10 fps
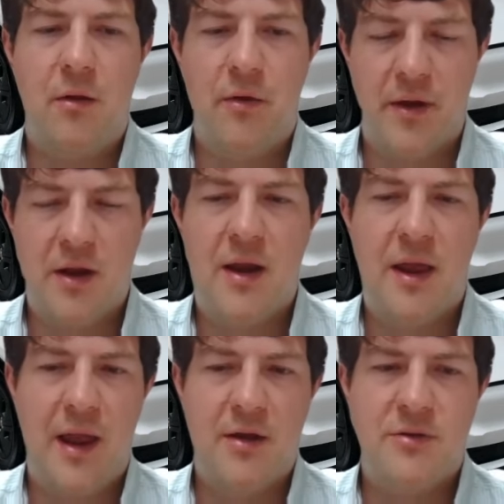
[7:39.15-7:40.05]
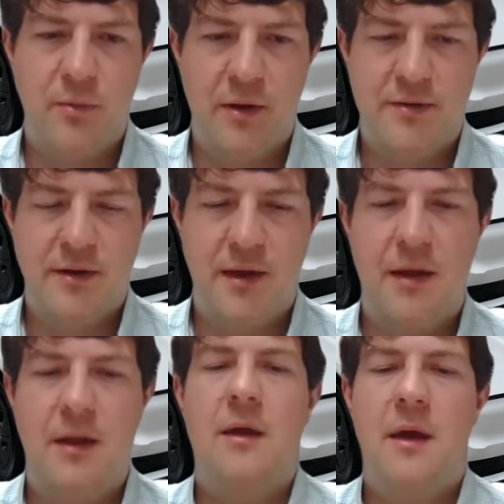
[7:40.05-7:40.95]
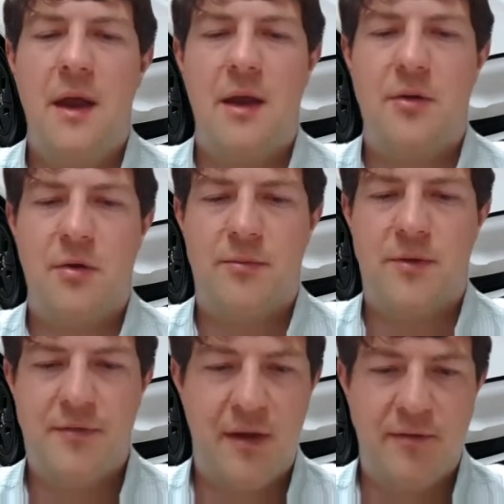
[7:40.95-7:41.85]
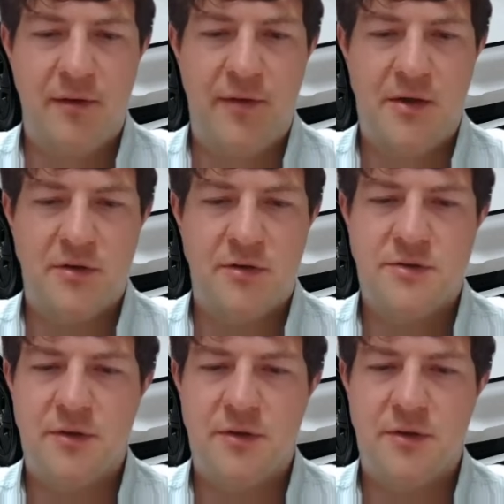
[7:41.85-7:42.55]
on the cutting edge that we see in terms of safety features.